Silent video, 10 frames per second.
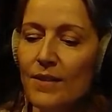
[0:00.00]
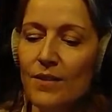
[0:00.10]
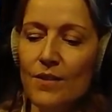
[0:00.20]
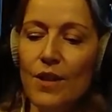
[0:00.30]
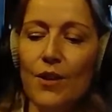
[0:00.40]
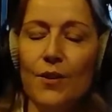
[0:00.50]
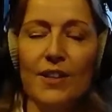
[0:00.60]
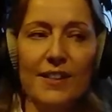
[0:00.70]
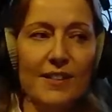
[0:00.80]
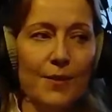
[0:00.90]
No,
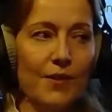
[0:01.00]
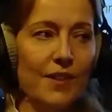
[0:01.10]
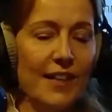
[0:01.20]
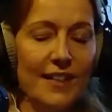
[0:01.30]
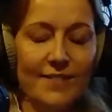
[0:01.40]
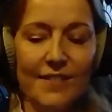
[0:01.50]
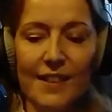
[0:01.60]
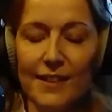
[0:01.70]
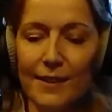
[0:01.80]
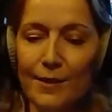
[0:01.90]
I think it's quite rare.
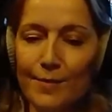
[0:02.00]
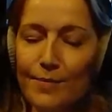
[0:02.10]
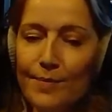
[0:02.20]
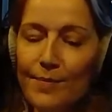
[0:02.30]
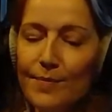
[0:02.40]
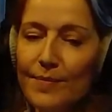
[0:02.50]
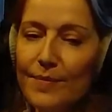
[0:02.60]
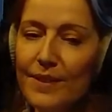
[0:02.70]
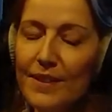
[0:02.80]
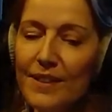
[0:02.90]

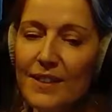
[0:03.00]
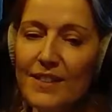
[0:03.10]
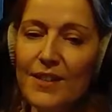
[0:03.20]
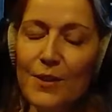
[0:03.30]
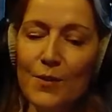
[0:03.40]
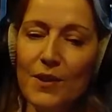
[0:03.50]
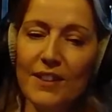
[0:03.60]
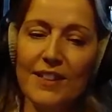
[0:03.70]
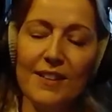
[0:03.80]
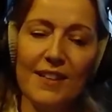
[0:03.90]
I don't know
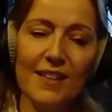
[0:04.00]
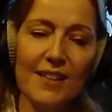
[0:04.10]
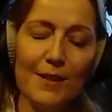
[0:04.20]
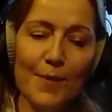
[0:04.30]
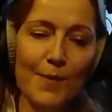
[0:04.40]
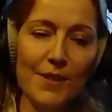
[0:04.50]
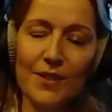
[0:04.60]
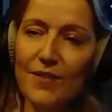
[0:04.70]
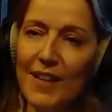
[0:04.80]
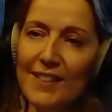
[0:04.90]
why. I think it's maybe a
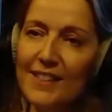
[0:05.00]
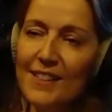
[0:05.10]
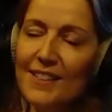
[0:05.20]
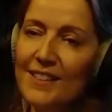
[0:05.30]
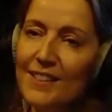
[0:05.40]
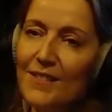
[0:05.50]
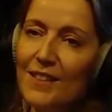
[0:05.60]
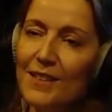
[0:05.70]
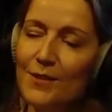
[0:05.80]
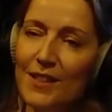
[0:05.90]
sort of hesitance of
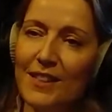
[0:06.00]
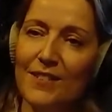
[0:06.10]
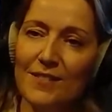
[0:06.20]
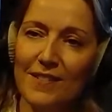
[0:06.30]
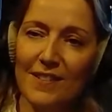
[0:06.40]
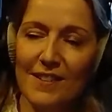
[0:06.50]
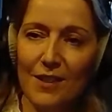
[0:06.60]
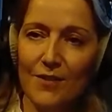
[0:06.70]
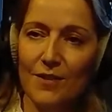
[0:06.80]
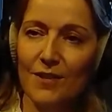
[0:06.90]
I don't want to kind of
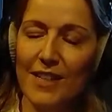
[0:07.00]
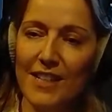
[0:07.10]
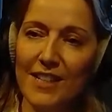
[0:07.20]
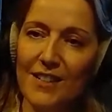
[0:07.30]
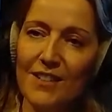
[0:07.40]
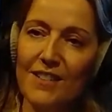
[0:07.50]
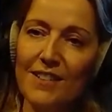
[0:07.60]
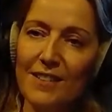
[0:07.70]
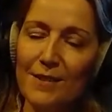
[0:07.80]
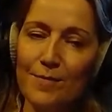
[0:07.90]
overreach,
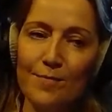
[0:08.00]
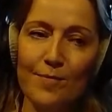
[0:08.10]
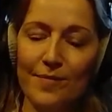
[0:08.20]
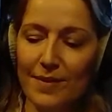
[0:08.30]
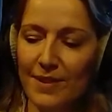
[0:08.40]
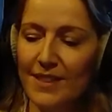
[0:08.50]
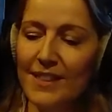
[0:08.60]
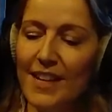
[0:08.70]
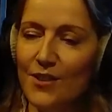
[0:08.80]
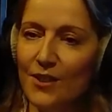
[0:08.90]

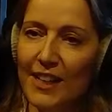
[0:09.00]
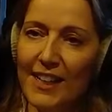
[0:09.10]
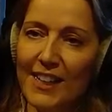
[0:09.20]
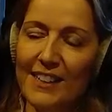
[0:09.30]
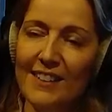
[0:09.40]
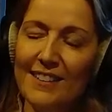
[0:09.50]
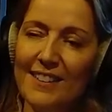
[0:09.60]
stay in your lane.